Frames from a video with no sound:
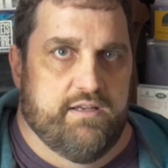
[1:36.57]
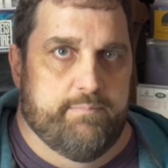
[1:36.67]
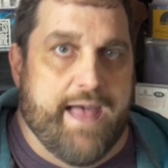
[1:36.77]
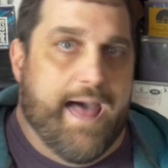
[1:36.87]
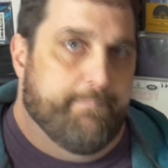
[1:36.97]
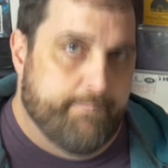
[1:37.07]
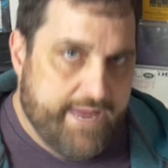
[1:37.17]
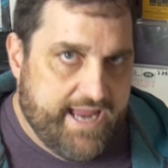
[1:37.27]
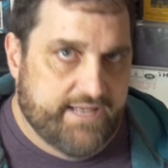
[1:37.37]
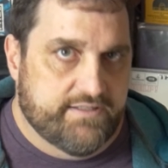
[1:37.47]
pop
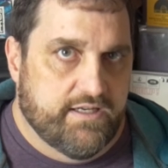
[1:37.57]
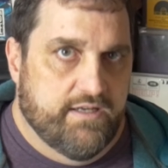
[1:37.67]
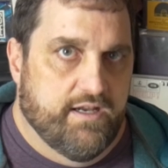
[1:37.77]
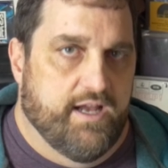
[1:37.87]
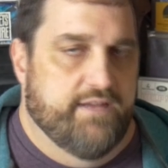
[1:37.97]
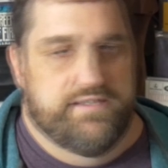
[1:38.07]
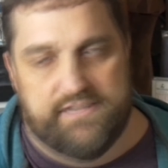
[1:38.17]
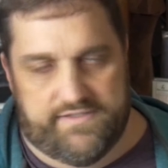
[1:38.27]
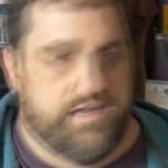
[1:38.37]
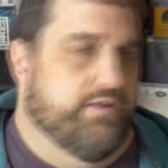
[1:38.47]
band uh, that
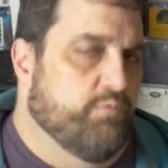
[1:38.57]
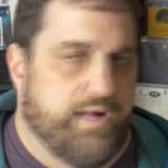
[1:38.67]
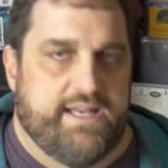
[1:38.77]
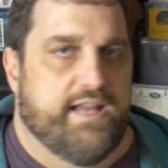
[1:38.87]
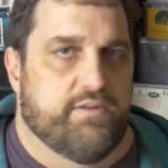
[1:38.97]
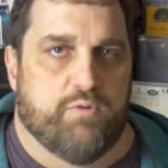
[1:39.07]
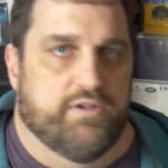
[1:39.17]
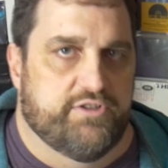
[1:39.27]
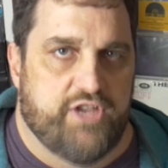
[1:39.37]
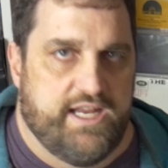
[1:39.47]
does all the waiting on the
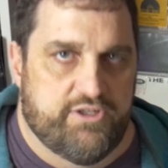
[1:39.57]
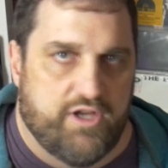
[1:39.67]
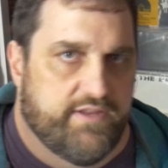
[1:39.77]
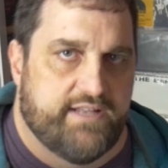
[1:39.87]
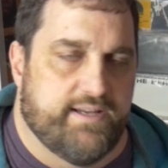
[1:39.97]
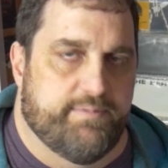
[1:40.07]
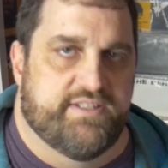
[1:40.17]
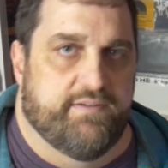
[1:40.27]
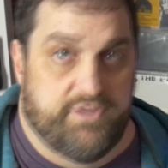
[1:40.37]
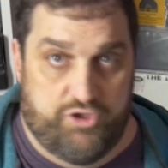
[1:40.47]
world to change, all that type of
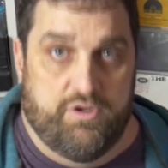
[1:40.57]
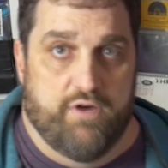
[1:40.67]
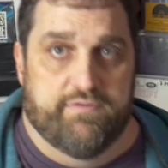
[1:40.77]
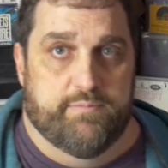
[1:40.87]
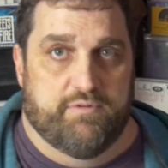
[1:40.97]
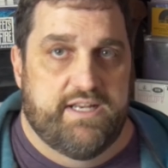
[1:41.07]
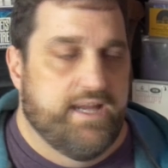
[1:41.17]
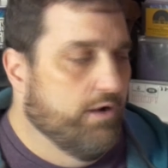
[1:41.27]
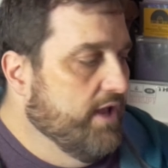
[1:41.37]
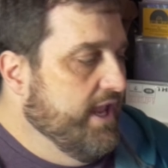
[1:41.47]
stuff that you know from the
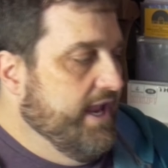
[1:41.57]
radio.